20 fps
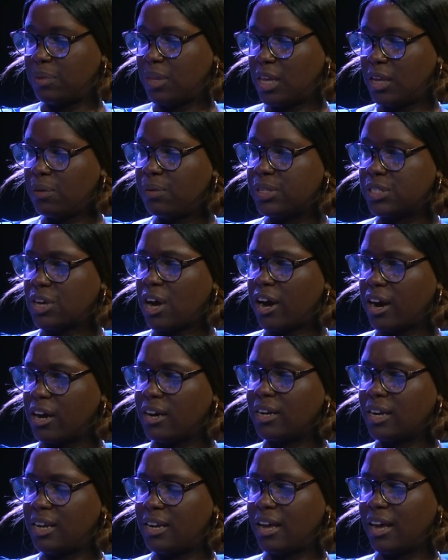it was
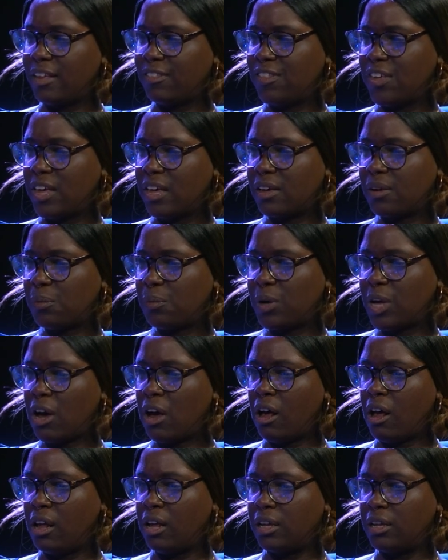hard. And I think we
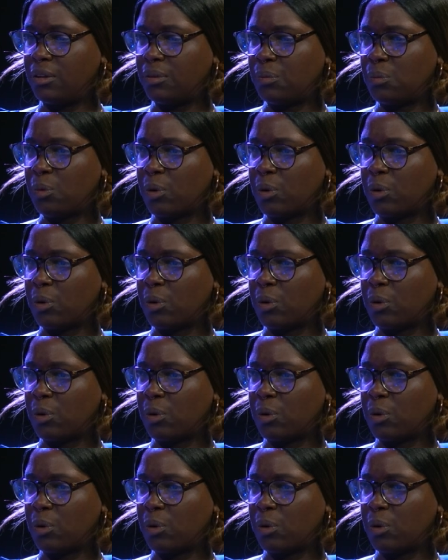all